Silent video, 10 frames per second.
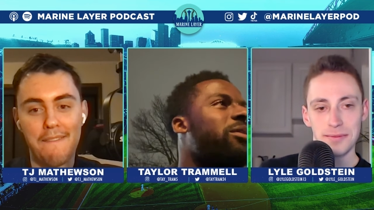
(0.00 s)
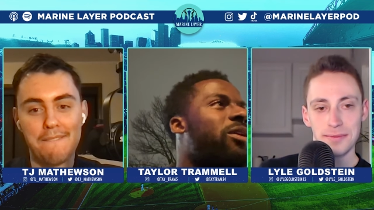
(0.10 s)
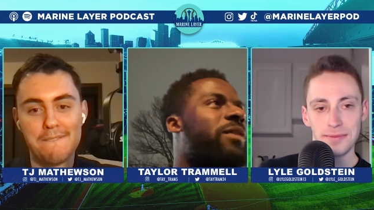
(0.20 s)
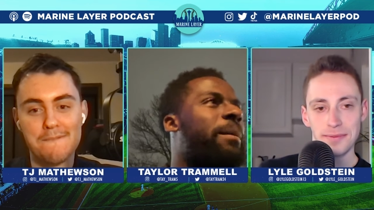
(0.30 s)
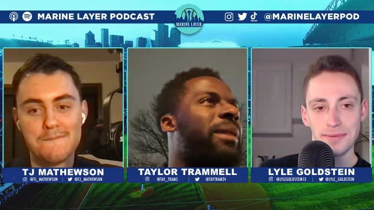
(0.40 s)
Speaker 1: I don't
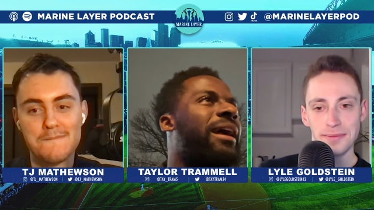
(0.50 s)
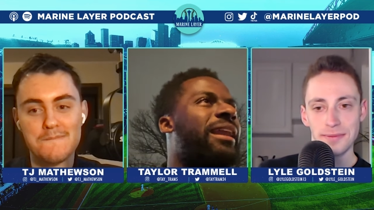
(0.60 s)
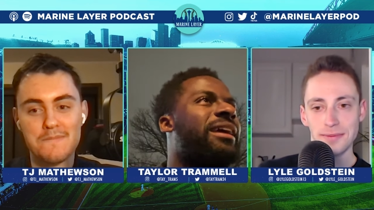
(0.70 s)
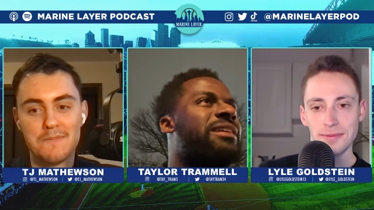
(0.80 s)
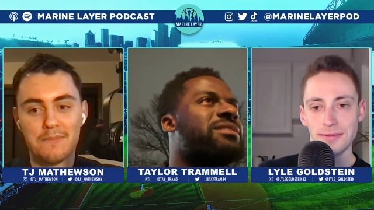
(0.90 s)
know if I
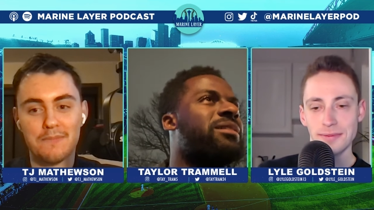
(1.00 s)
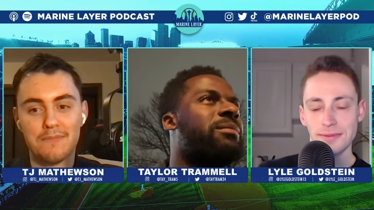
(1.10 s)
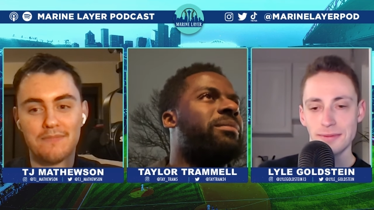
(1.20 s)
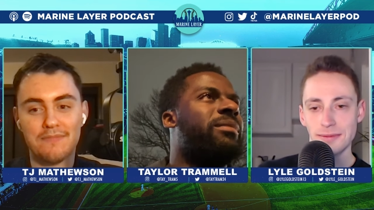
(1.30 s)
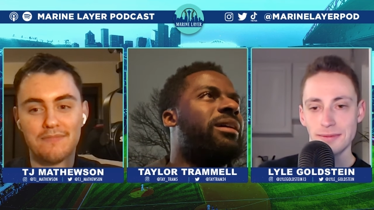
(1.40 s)
played against him,
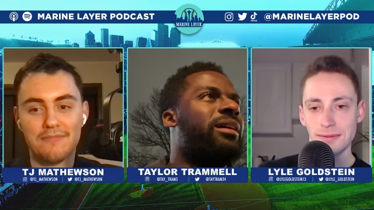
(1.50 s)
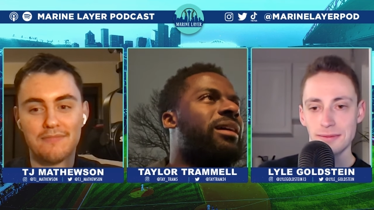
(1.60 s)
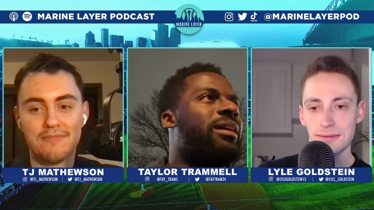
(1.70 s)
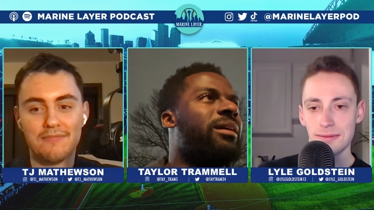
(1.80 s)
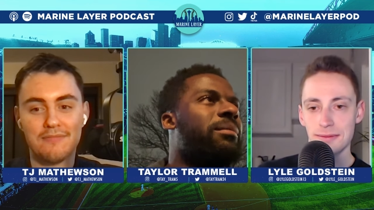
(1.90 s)

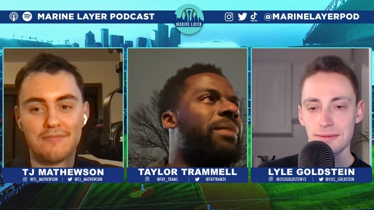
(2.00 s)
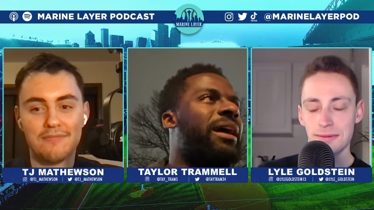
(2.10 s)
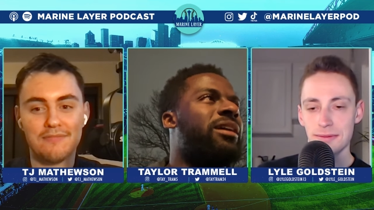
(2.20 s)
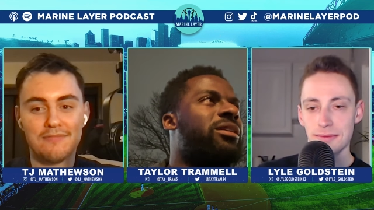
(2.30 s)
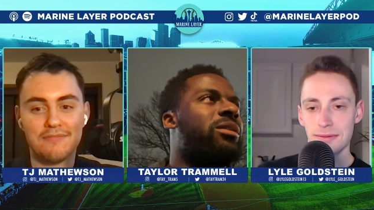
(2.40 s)
but I